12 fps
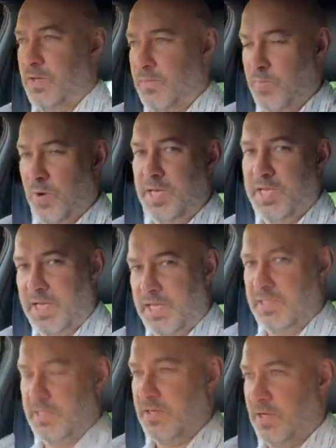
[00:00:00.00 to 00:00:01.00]

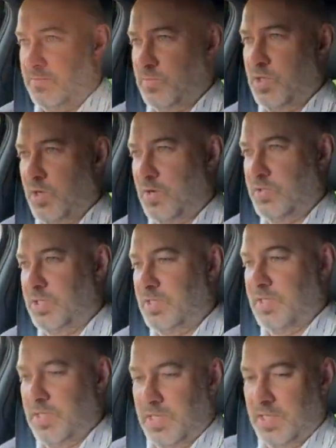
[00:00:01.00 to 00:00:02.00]
Braking, I'm
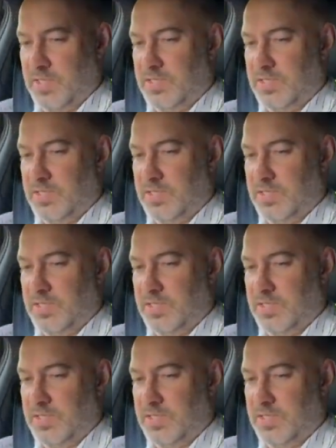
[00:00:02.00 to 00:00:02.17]
charging.